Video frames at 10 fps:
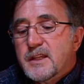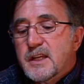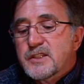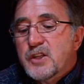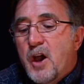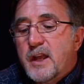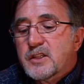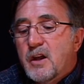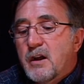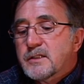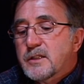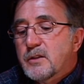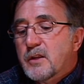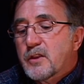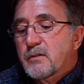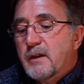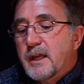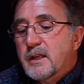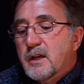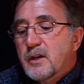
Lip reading: does not constitute a threat